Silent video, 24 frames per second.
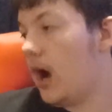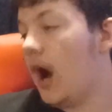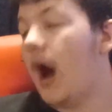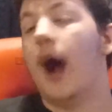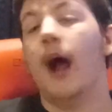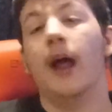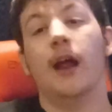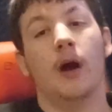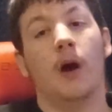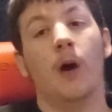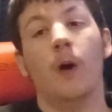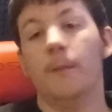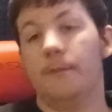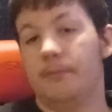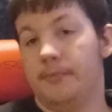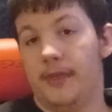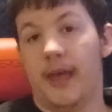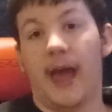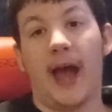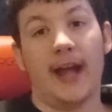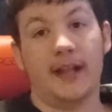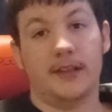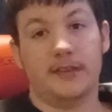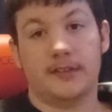I hope
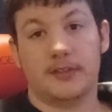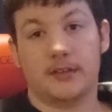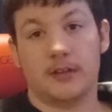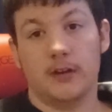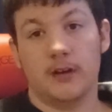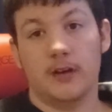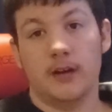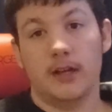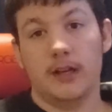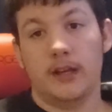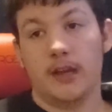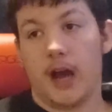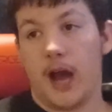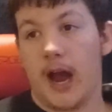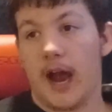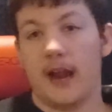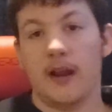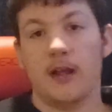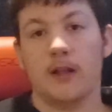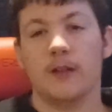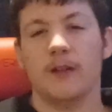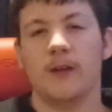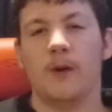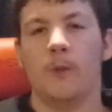that's good. I
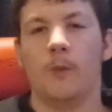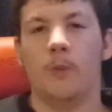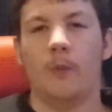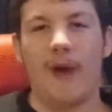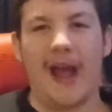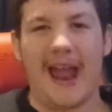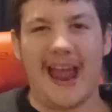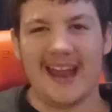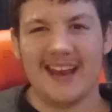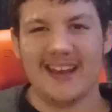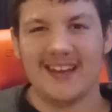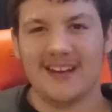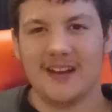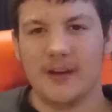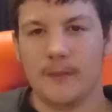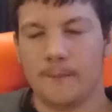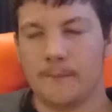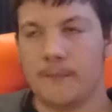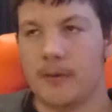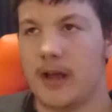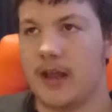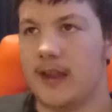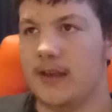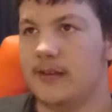don't know when,
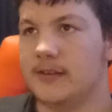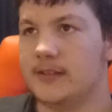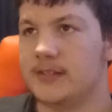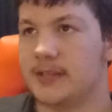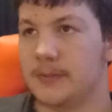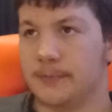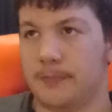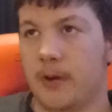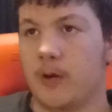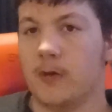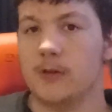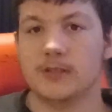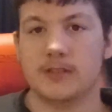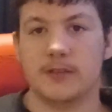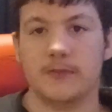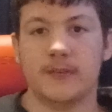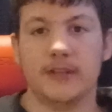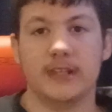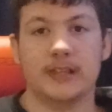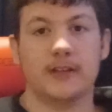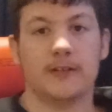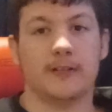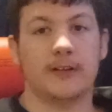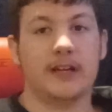but
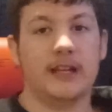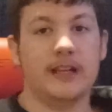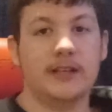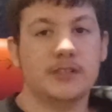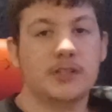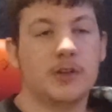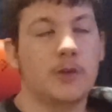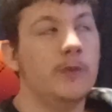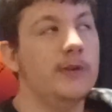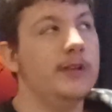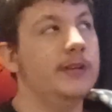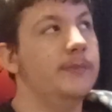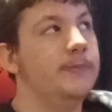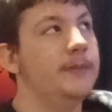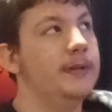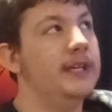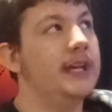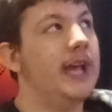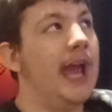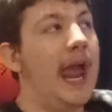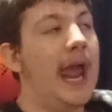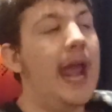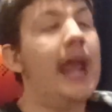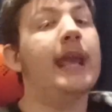supposedly there is going to
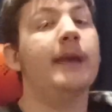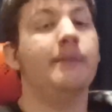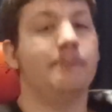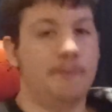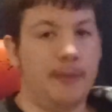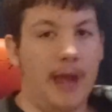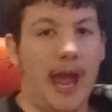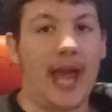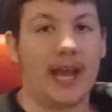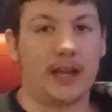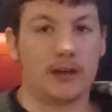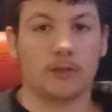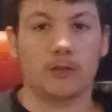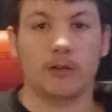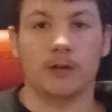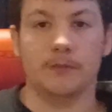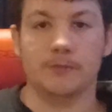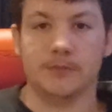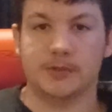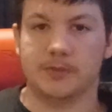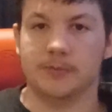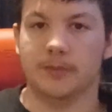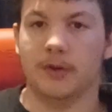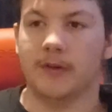be a
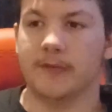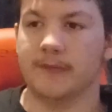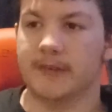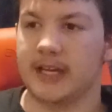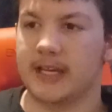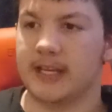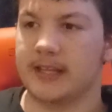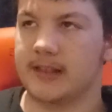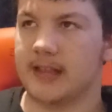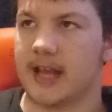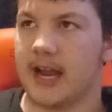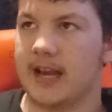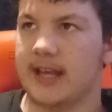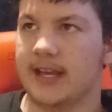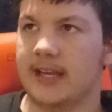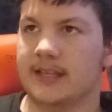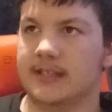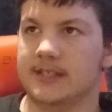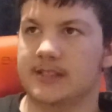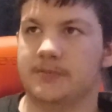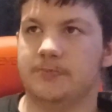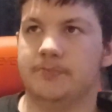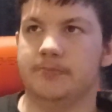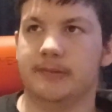Backrooms movie that
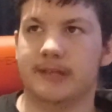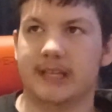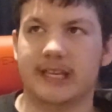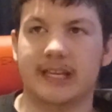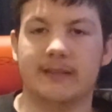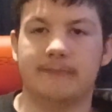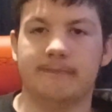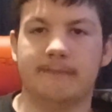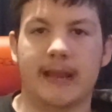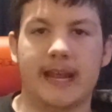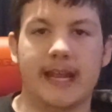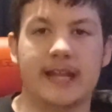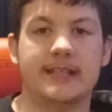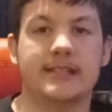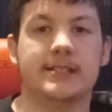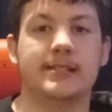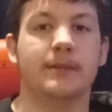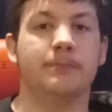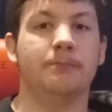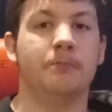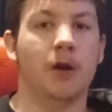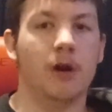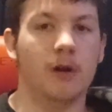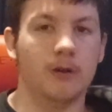is being made,
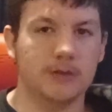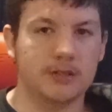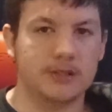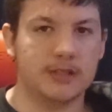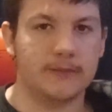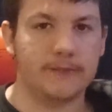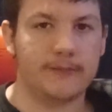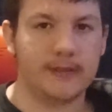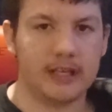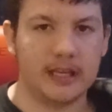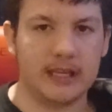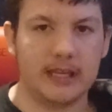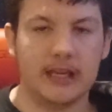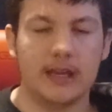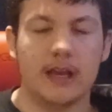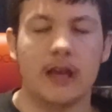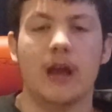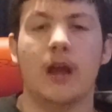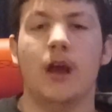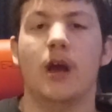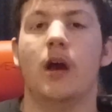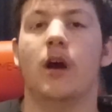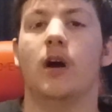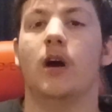supposedly,
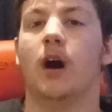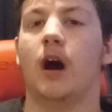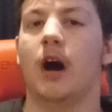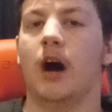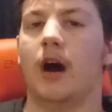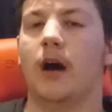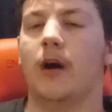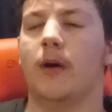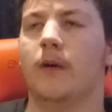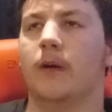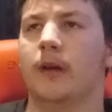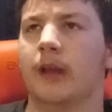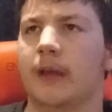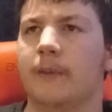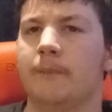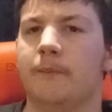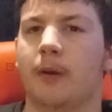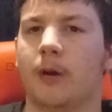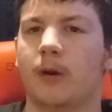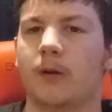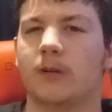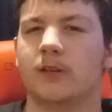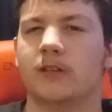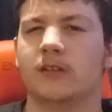uh, in
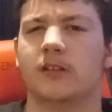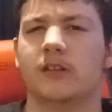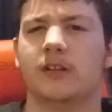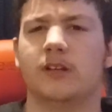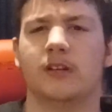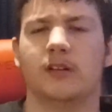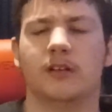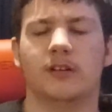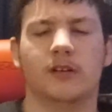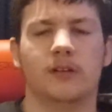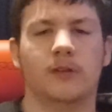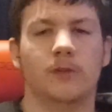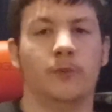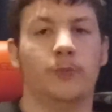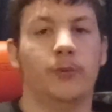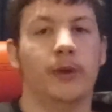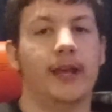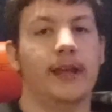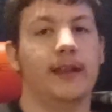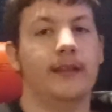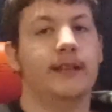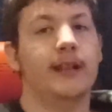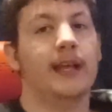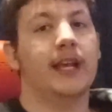partner
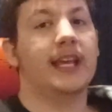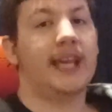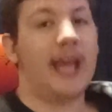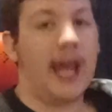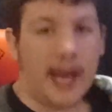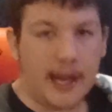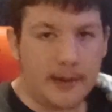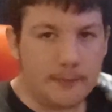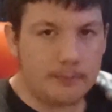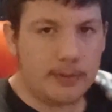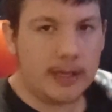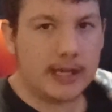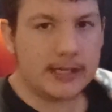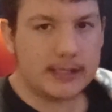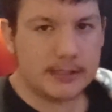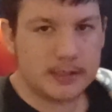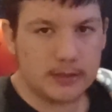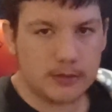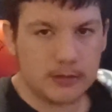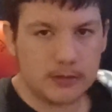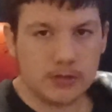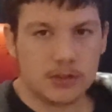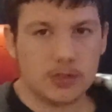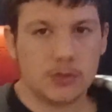with Kane
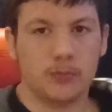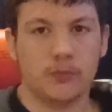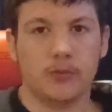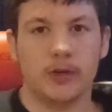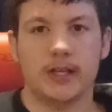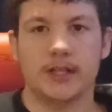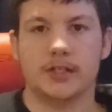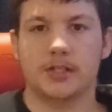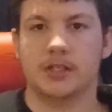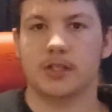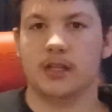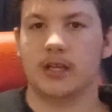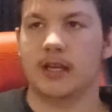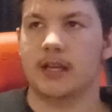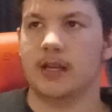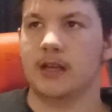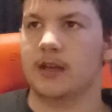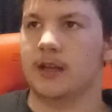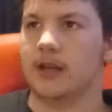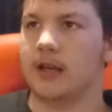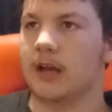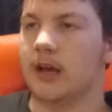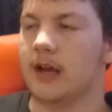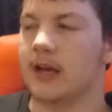Pixels, which
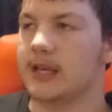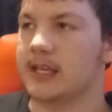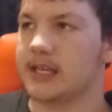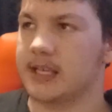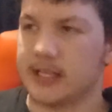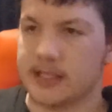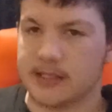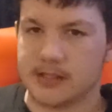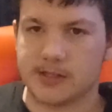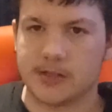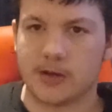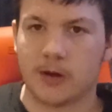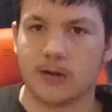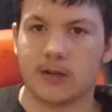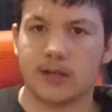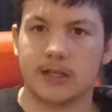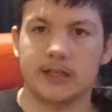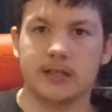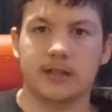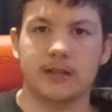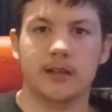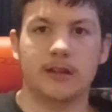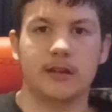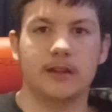uh, he
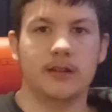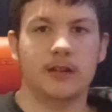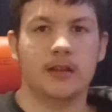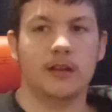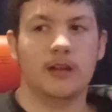started.